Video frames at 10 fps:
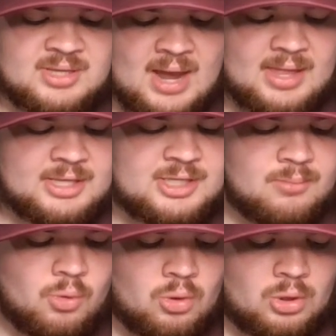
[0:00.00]
highlights, and
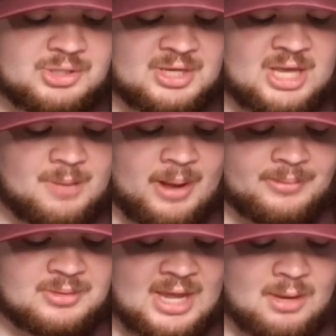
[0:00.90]
more to keep
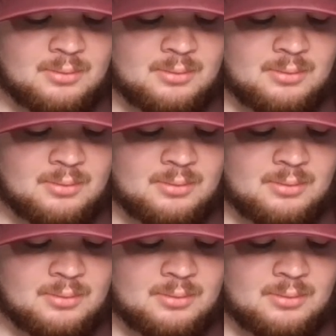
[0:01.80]
up to date